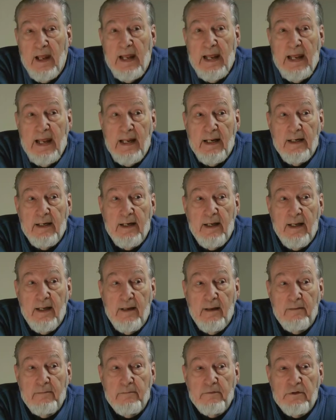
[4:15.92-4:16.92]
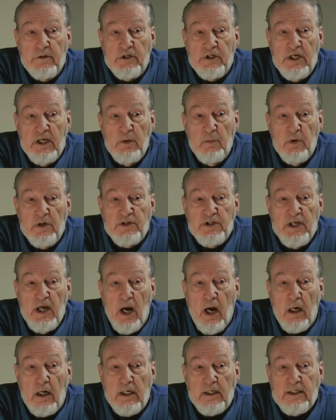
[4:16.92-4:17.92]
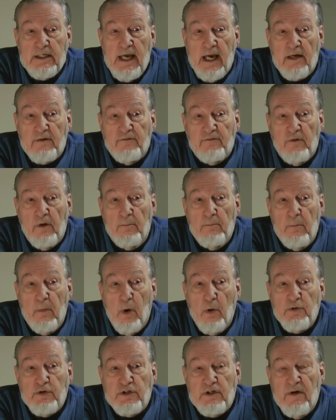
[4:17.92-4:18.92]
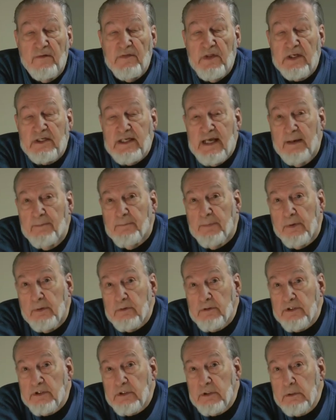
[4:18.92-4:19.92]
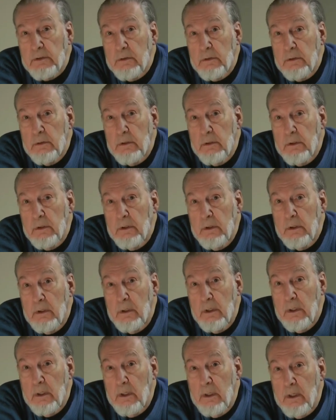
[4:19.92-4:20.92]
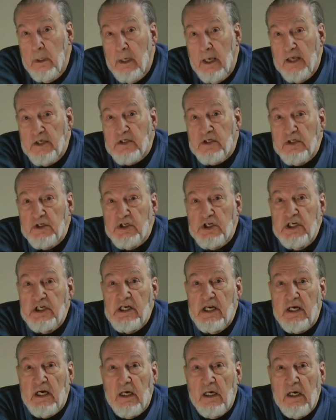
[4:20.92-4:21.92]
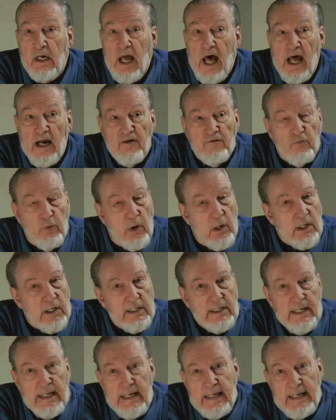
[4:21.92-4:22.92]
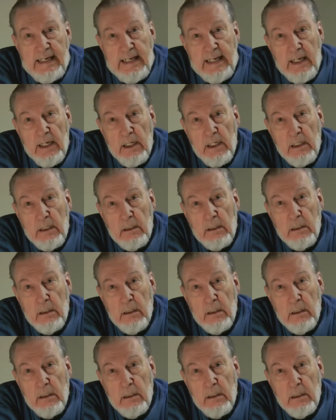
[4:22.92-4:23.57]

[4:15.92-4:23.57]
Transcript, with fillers: And she was the architect for most of the temples. She did a lot of work in India.